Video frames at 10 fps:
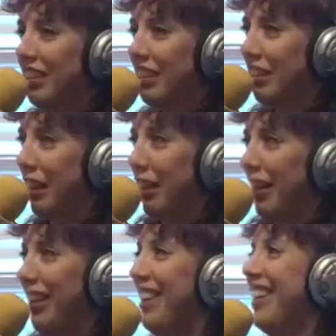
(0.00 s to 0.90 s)

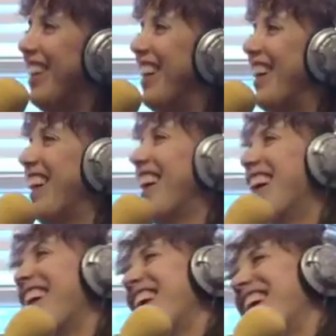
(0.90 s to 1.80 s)
Yeah.
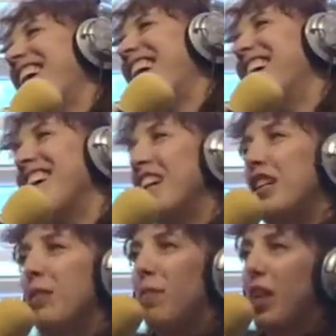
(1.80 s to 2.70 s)
These
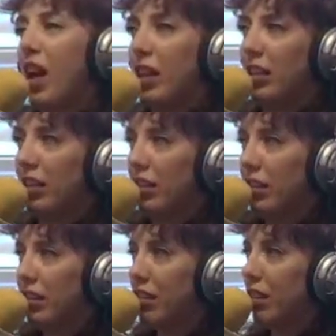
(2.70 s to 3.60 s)
cats don't know.
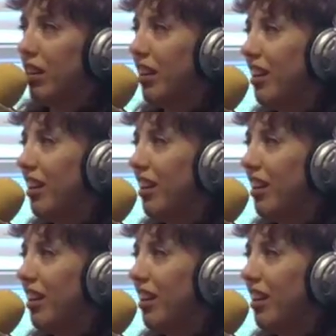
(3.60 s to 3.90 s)
I'm about to be a